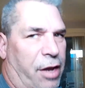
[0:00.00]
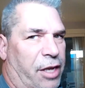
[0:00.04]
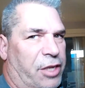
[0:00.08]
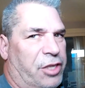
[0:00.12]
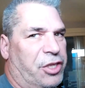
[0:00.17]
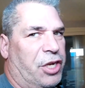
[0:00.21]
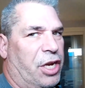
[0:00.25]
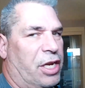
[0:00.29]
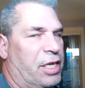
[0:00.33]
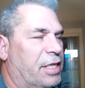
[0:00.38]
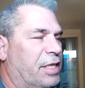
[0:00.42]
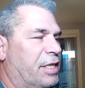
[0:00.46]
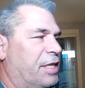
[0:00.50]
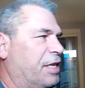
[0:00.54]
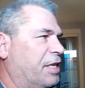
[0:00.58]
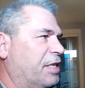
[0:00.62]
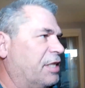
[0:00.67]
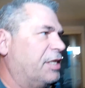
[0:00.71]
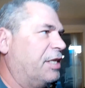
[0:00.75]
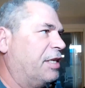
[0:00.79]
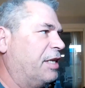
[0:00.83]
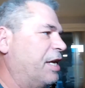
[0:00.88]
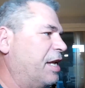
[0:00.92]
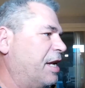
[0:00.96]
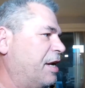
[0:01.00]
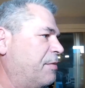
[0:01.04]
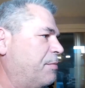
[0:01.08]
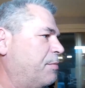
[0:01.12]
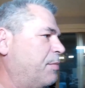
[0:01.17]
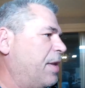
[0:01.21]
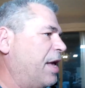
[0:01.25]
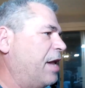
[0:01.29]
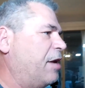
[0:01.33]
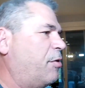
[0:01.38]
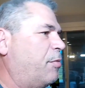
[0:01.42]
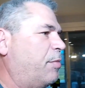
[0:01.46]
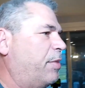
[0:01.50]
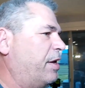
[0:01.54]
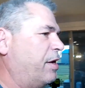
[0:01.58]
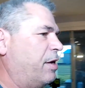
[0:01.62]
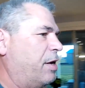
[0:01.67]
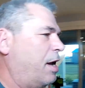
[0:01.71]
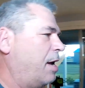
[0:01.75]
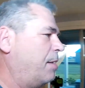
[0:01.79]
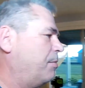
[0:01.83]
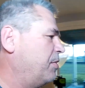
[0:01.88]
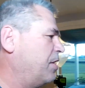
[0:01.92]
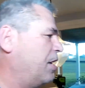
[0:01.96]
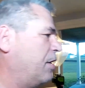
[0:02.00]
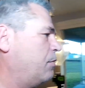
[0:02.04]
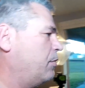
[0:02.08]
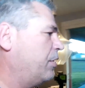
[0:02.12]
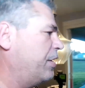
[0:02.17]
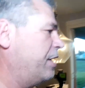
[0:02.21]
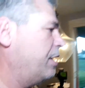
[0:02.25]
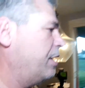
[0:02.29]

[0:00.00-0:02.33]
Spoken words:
adjust things and get it better, but I'm done with